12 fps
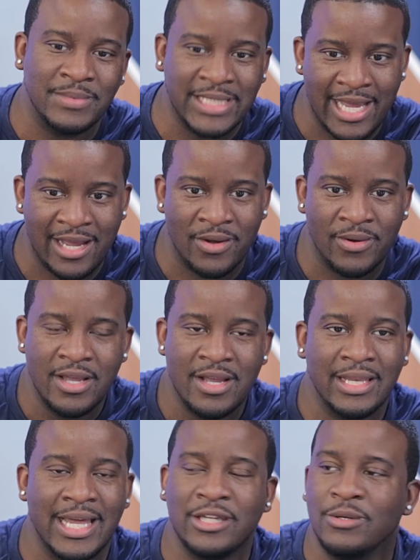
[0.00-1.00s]
down.
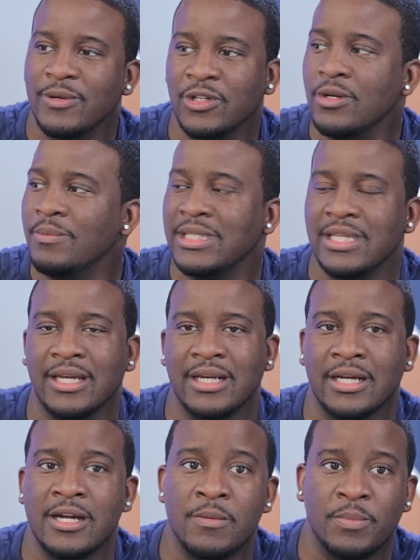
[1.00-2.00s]
Like you could be thinking
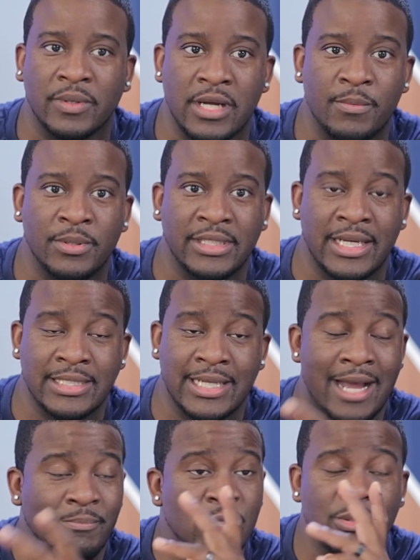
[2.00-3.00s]
a couple of things,
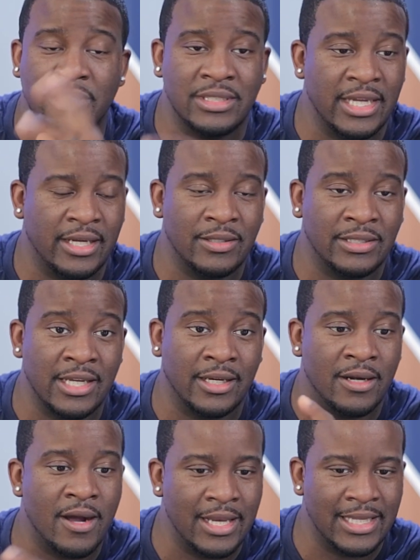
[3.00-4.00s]
and I'm usually
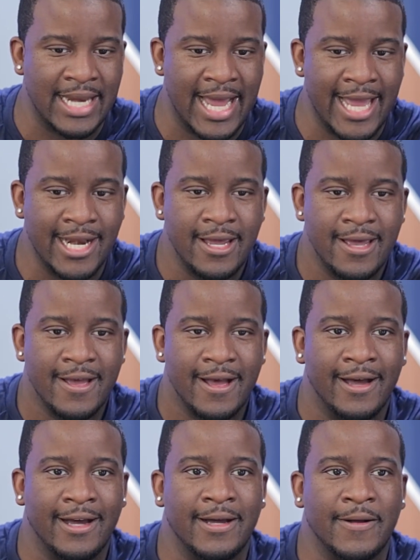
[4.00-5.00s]
thinking all of that.
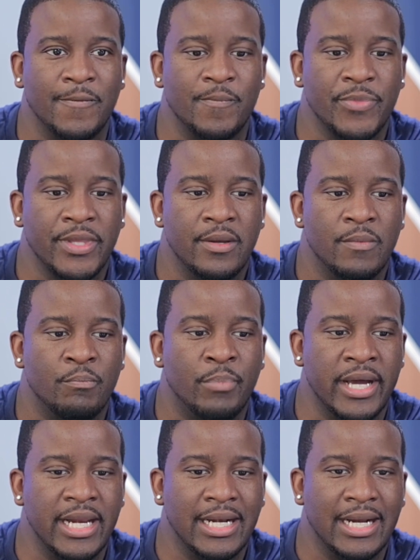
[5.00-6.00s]

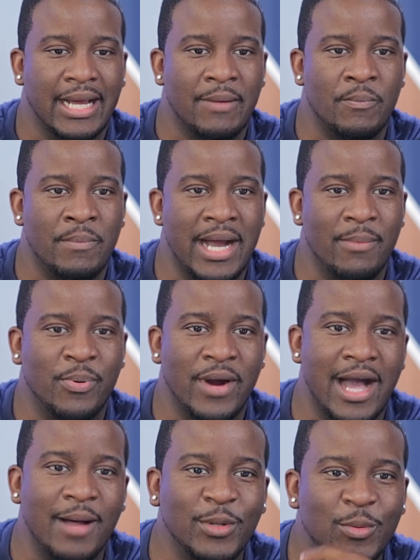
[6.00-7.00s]
But my
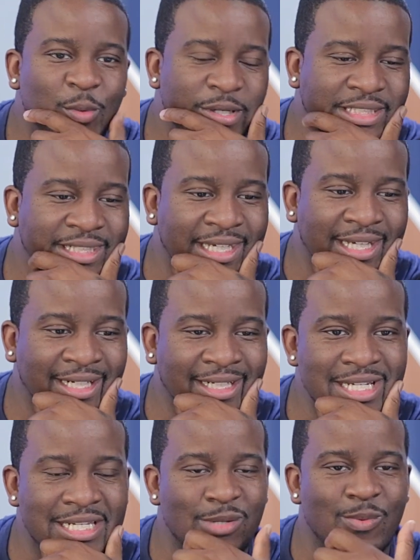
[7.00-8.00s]
problem with it, and
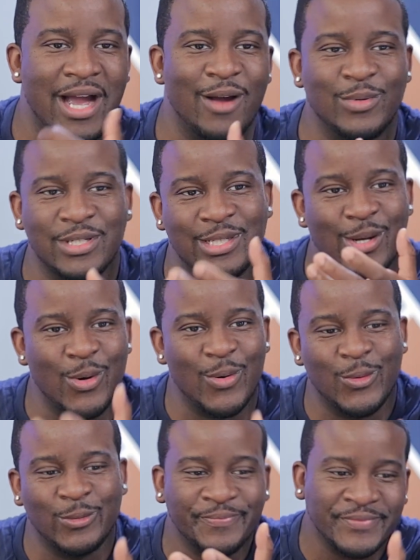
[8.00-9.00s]
this is why it was
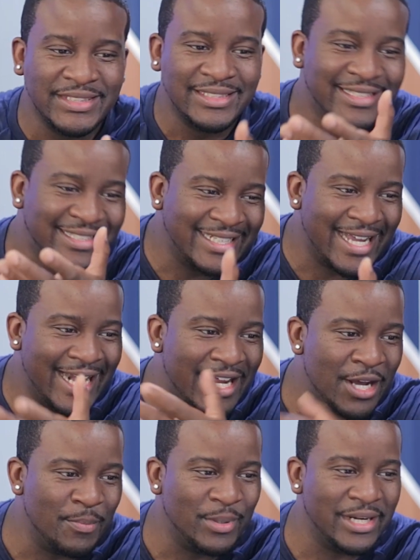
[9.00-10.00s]
so kind
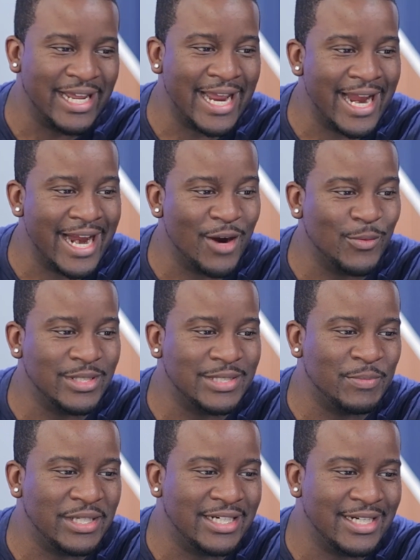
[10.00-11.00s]
of up in the air, was
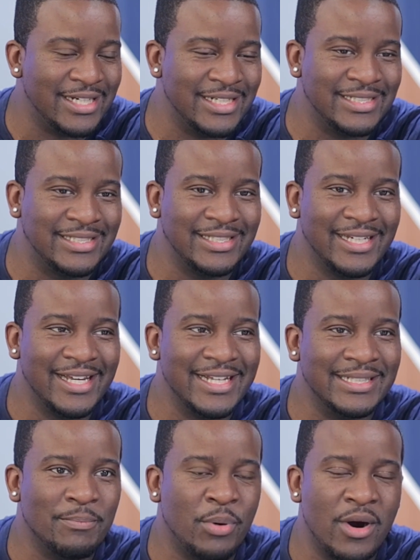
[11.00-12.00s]
because
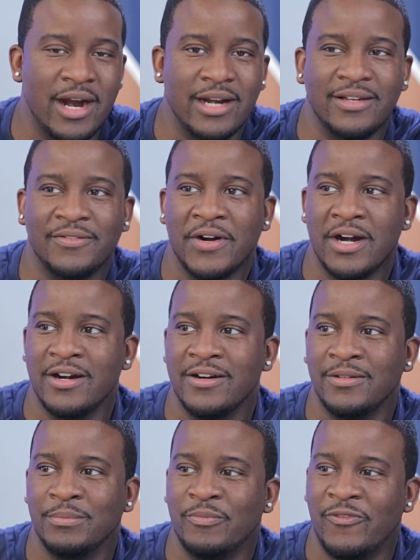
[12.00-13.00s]
part of
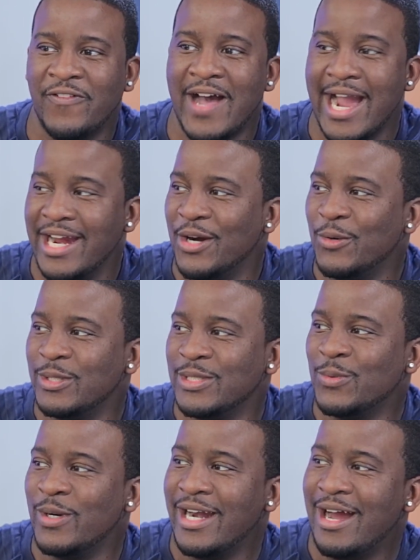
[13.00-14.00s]
her fire
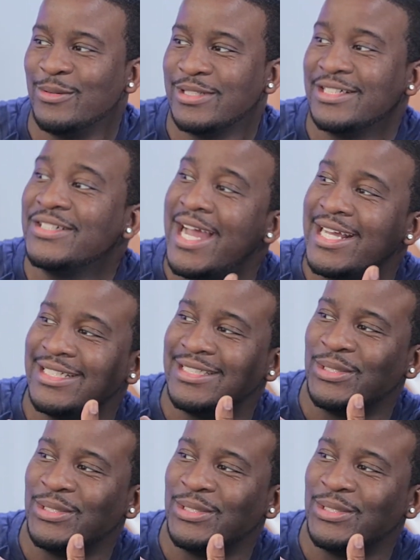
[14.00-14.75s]
was what I was attracted